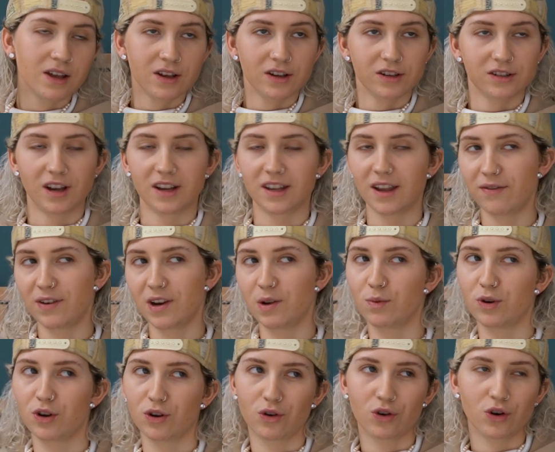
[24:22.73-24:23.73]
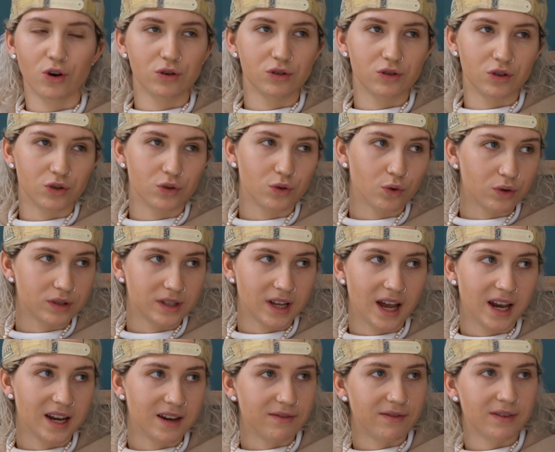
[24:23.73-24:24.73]
So I definitely wouldn't close the door to
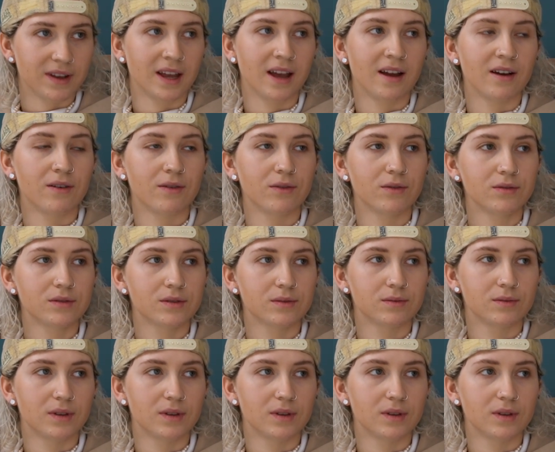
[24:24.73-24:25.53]
anything else.